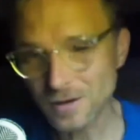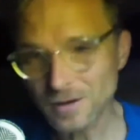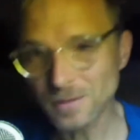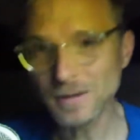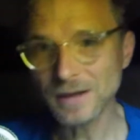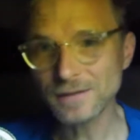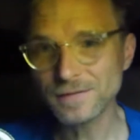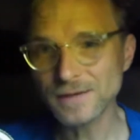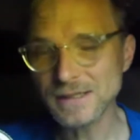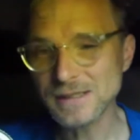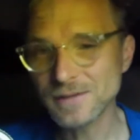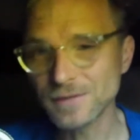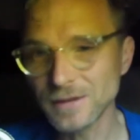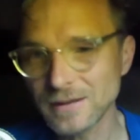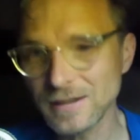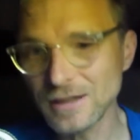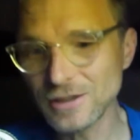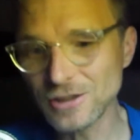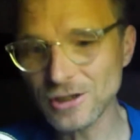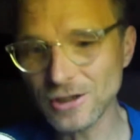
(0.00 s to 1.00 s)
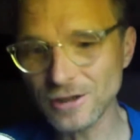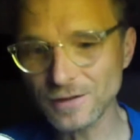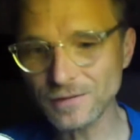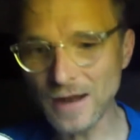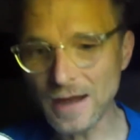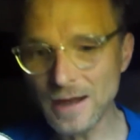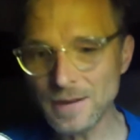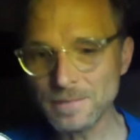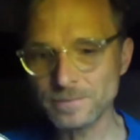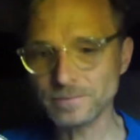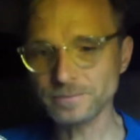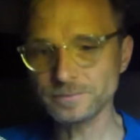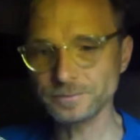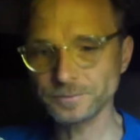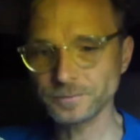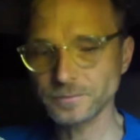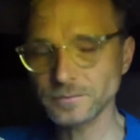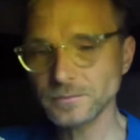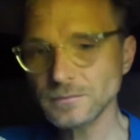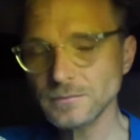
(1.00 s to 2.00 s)
got my festival t-shirt there,
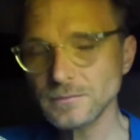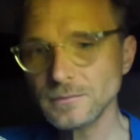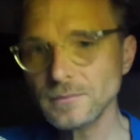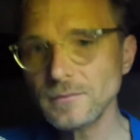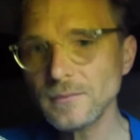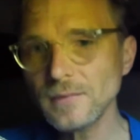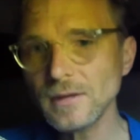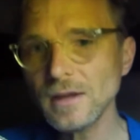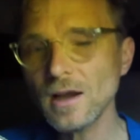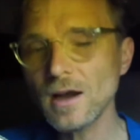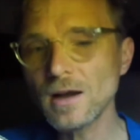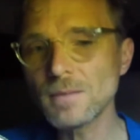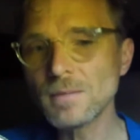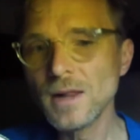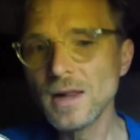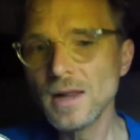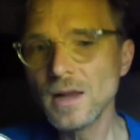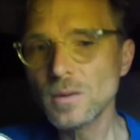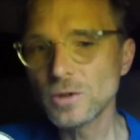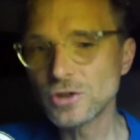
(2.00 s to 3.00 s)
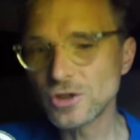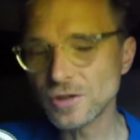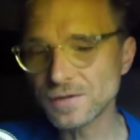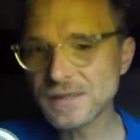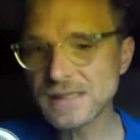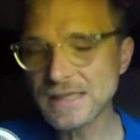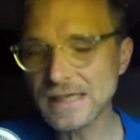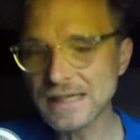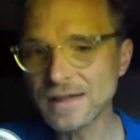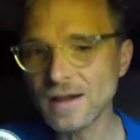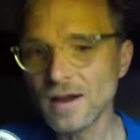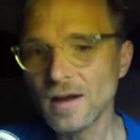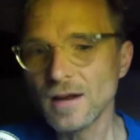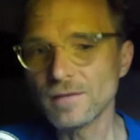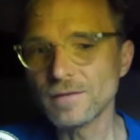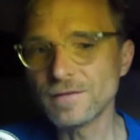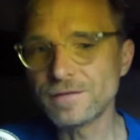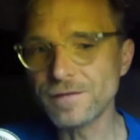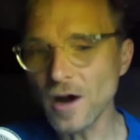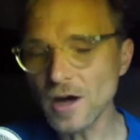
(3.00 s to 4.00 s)
which have seen
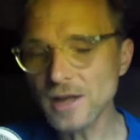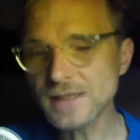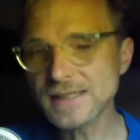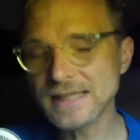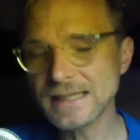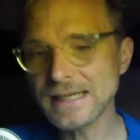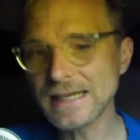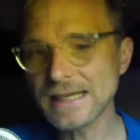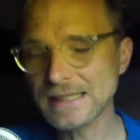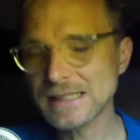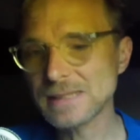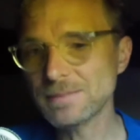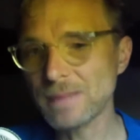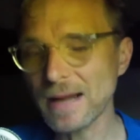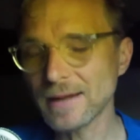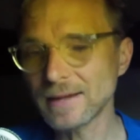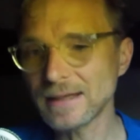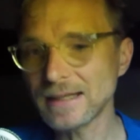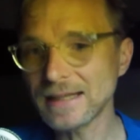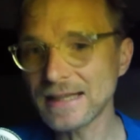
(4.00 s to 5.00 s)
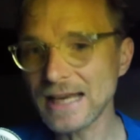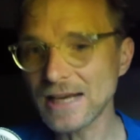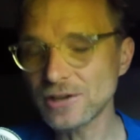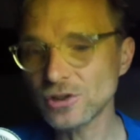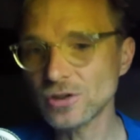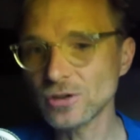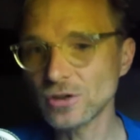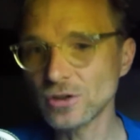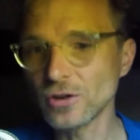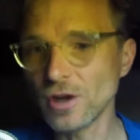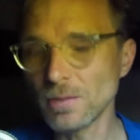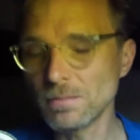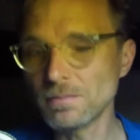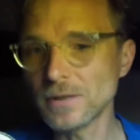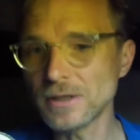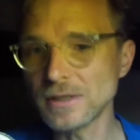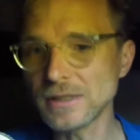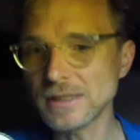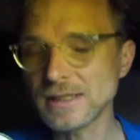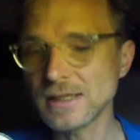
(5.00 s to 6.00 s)
vastly expanded national
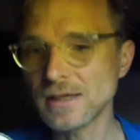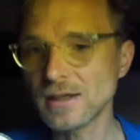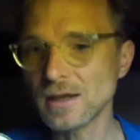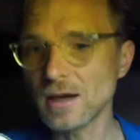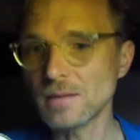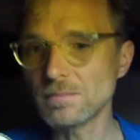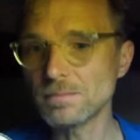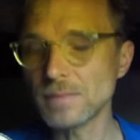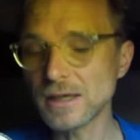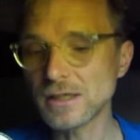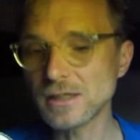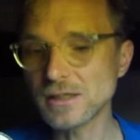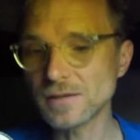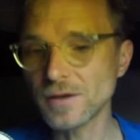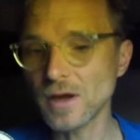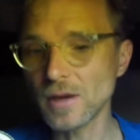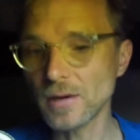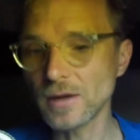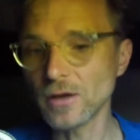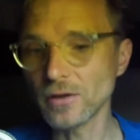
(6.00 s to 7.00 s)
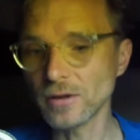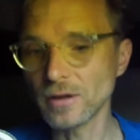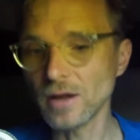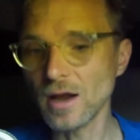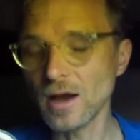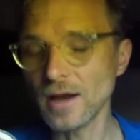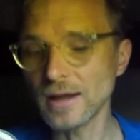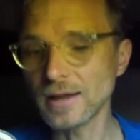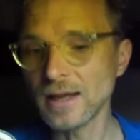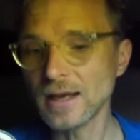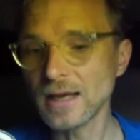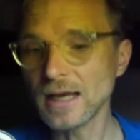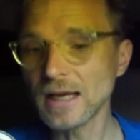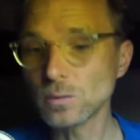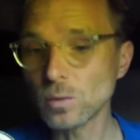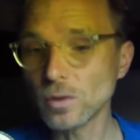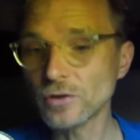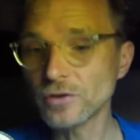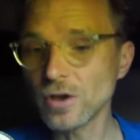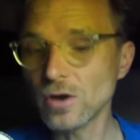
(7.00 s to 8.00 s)
numbers because of going online and
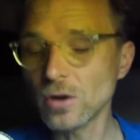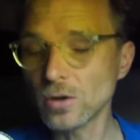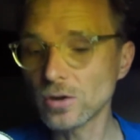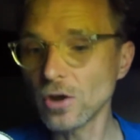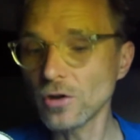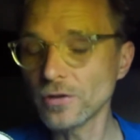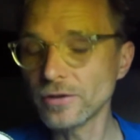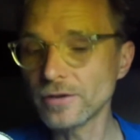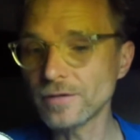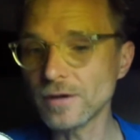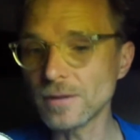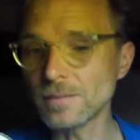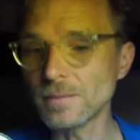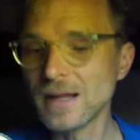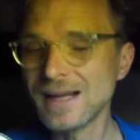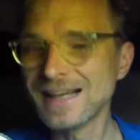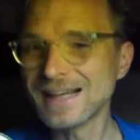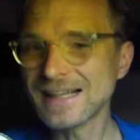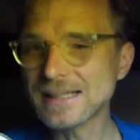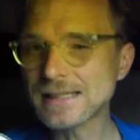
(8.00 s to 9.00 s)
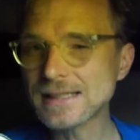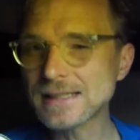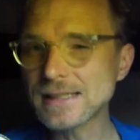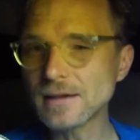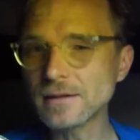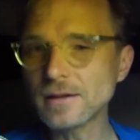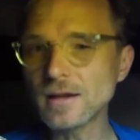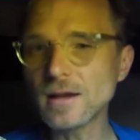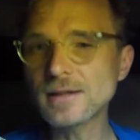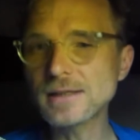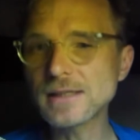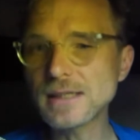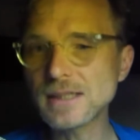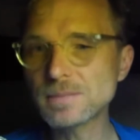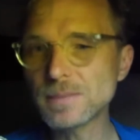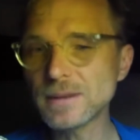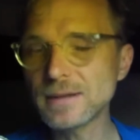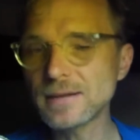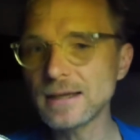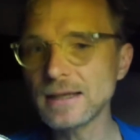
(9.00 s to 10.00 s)
want to hold on to them. And Sundance is
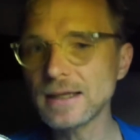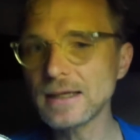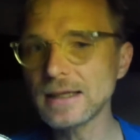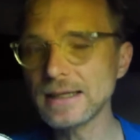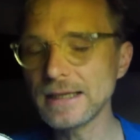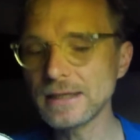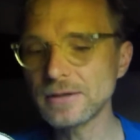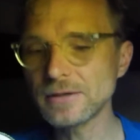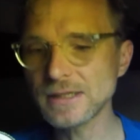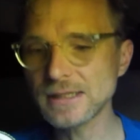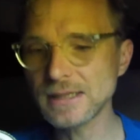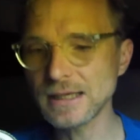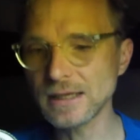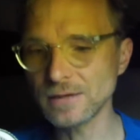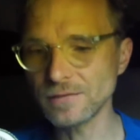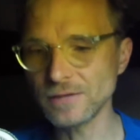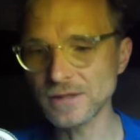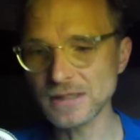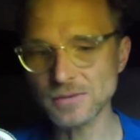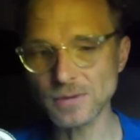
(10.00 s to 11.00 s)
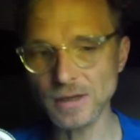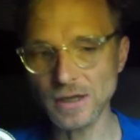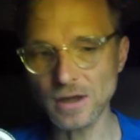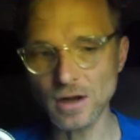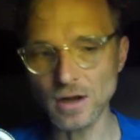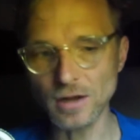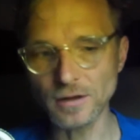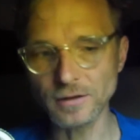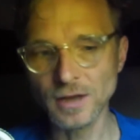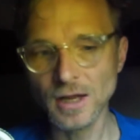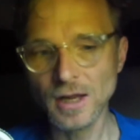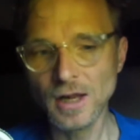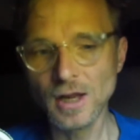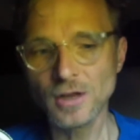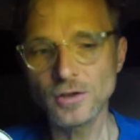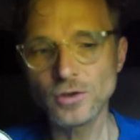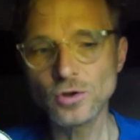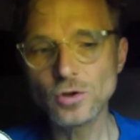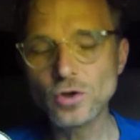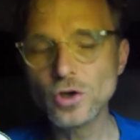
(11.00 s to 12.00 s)
particularly interesting in this regard.
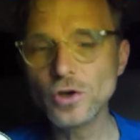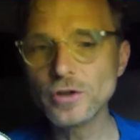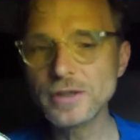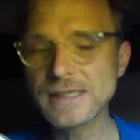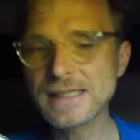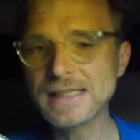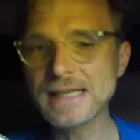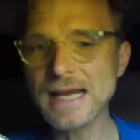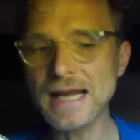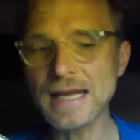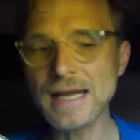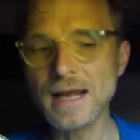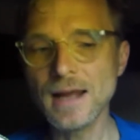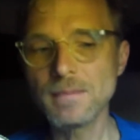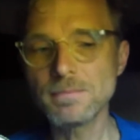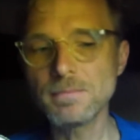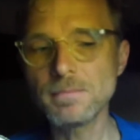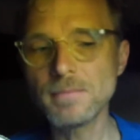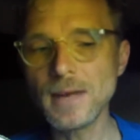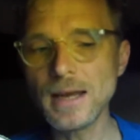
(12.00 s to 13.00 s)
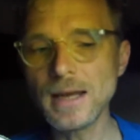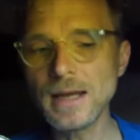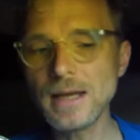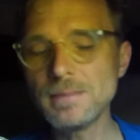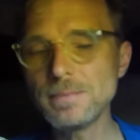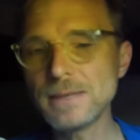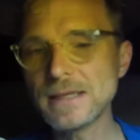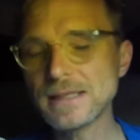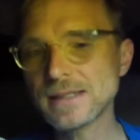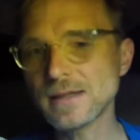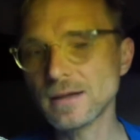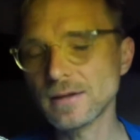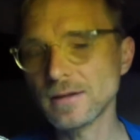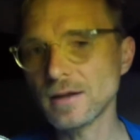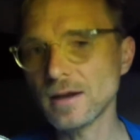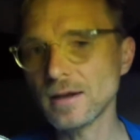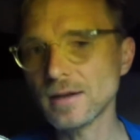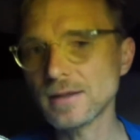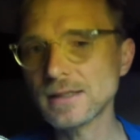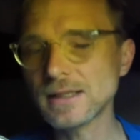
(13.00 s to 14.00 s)
You could say maybe
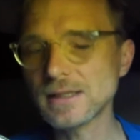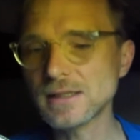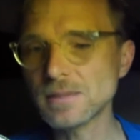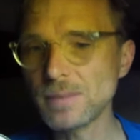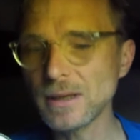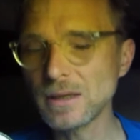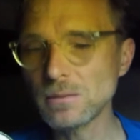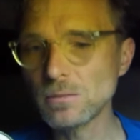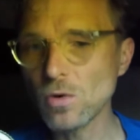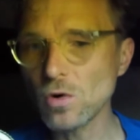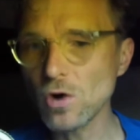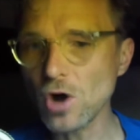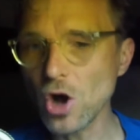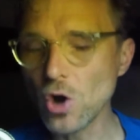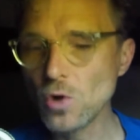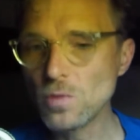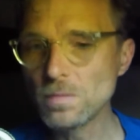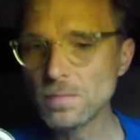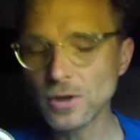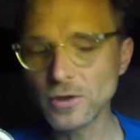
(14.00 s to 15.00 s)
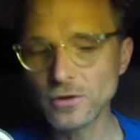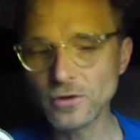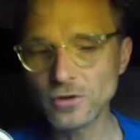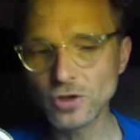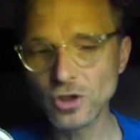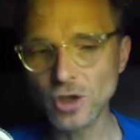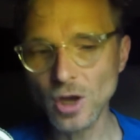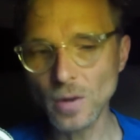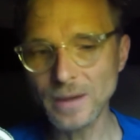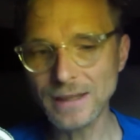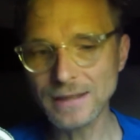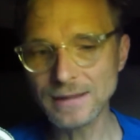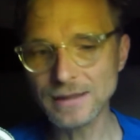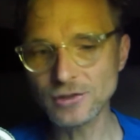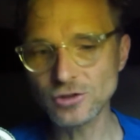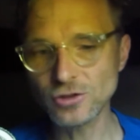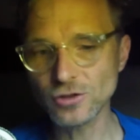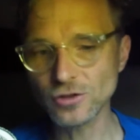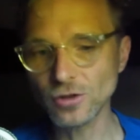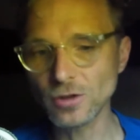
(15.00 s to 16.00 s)
Sundance is a bit more open to going
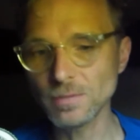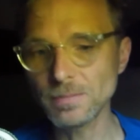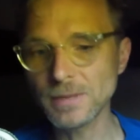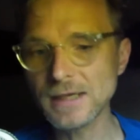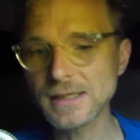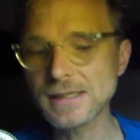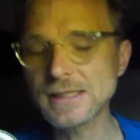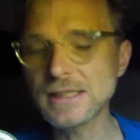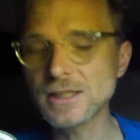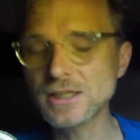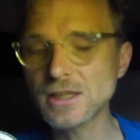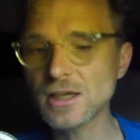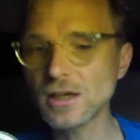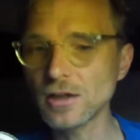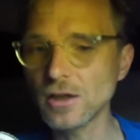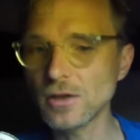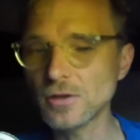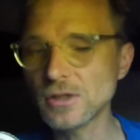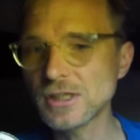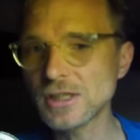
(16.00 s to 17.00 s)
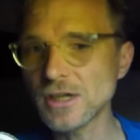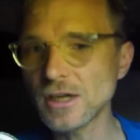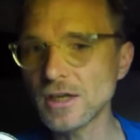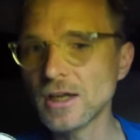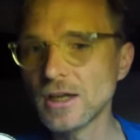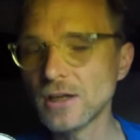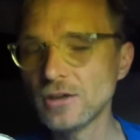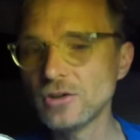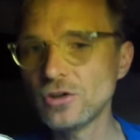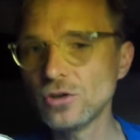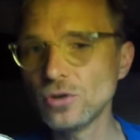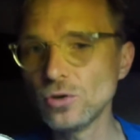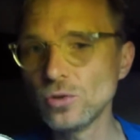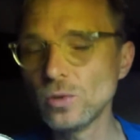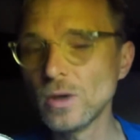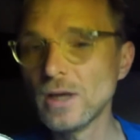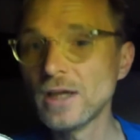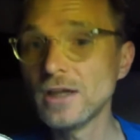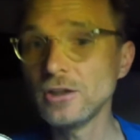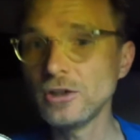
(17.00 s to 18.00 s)
digital because it's closer
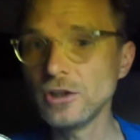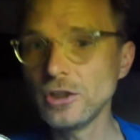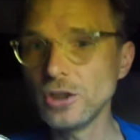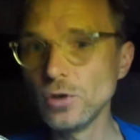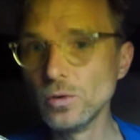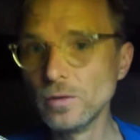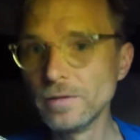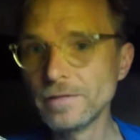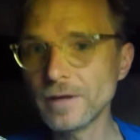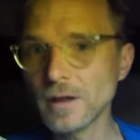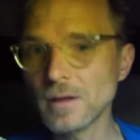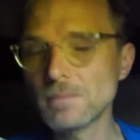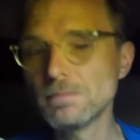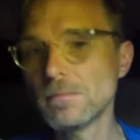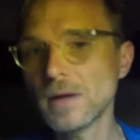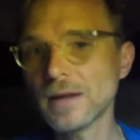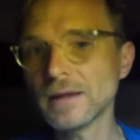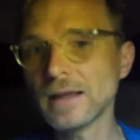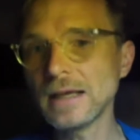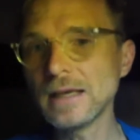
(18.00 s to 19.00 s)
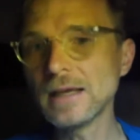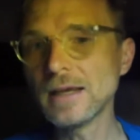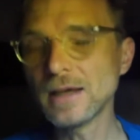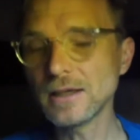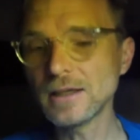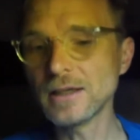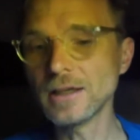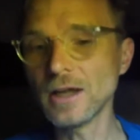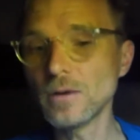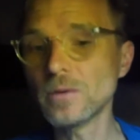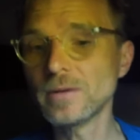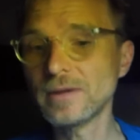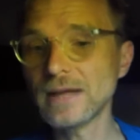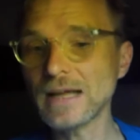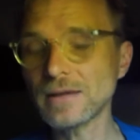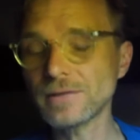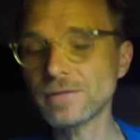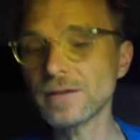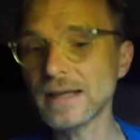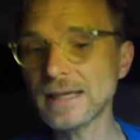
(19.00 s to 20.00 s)
to new film money,
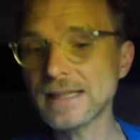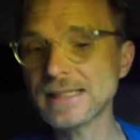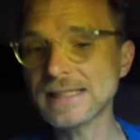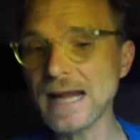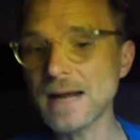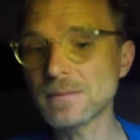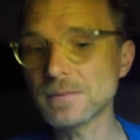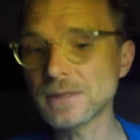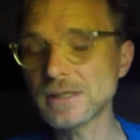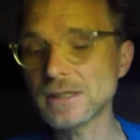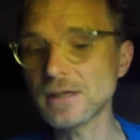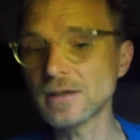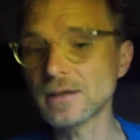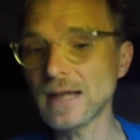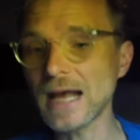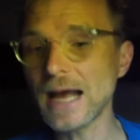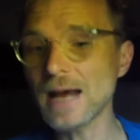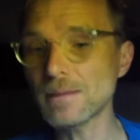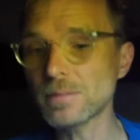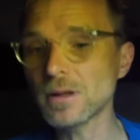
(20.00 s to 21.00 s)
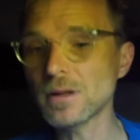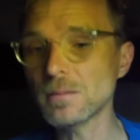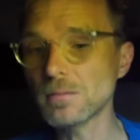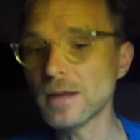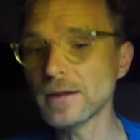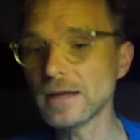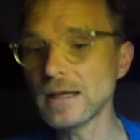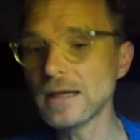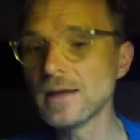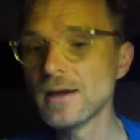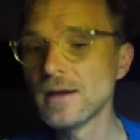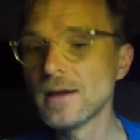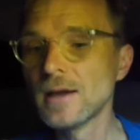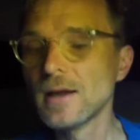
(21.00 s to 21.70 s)
Netflix, Amazon, Apple money.